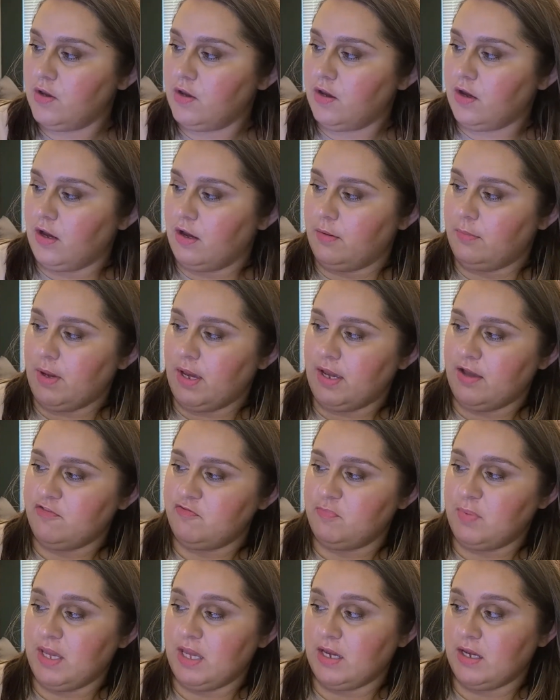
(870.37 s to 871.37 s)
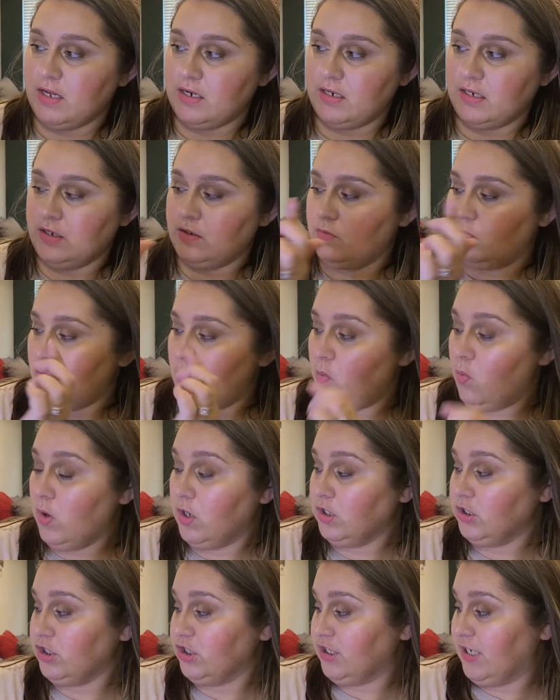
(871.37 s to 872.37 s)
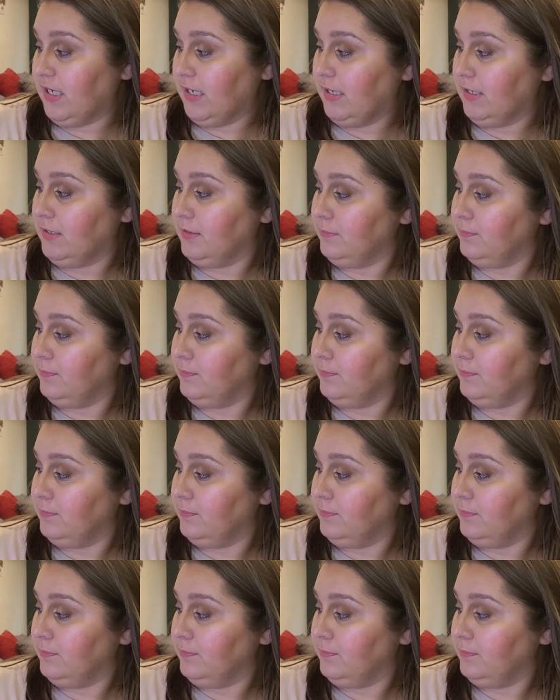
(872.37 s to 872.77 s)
I have pan in 1 shade.